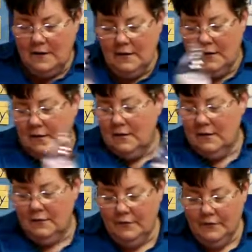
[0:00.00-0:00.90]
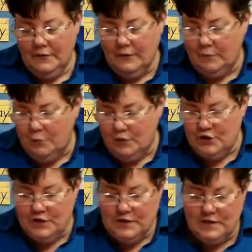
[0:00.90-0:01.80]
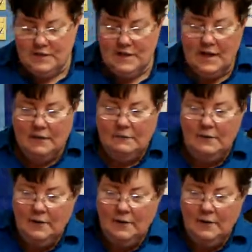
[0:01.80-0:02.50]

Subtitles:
it kind of smushes it down.